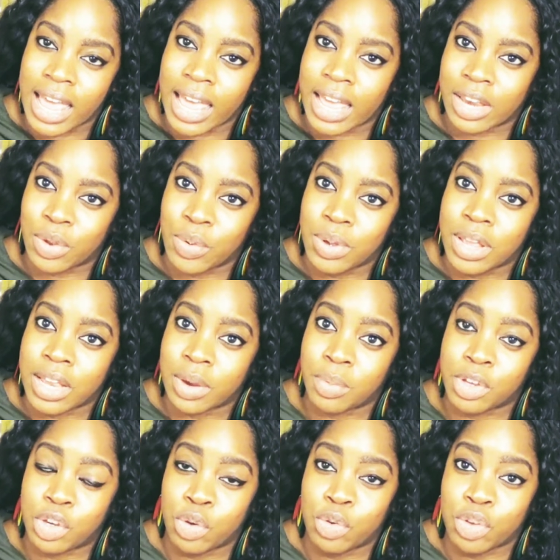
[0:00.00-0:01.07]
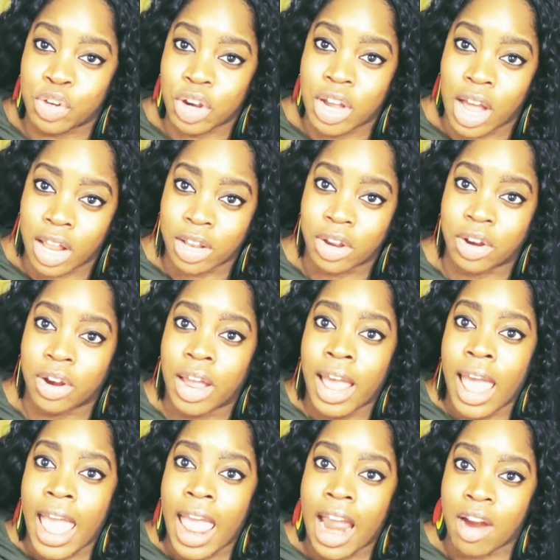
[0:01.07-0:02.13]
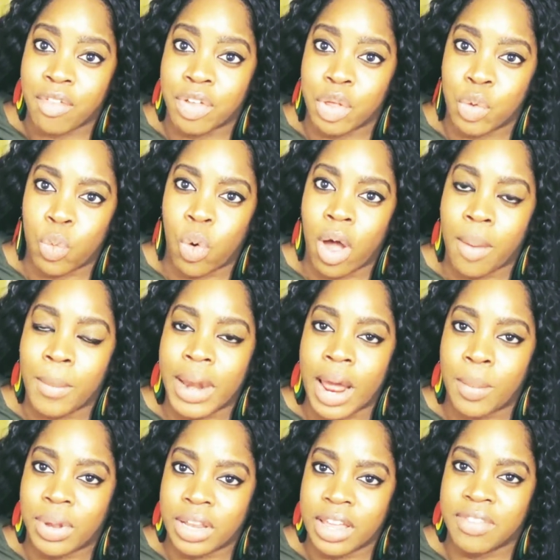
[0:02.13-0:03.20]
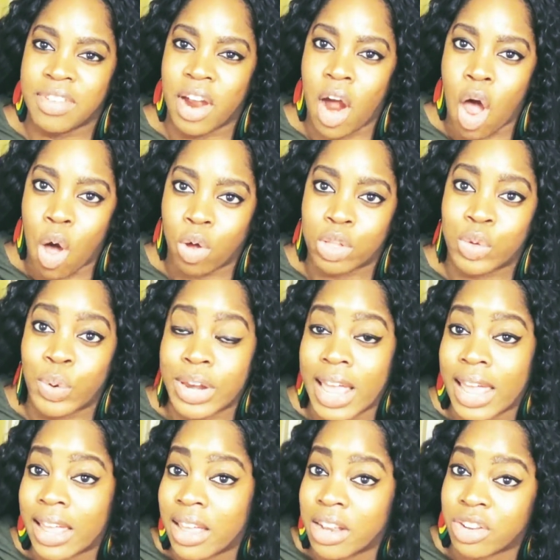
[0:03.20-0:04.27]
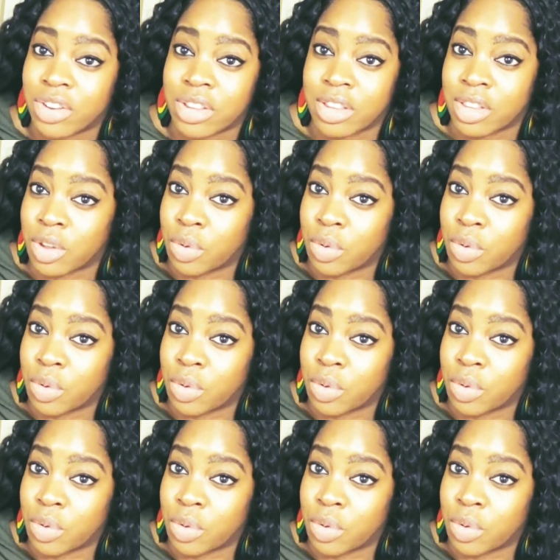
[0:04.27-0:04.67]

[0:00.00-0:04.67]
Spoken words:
and you can choose your color however you want, but I believe they're all 28 inches,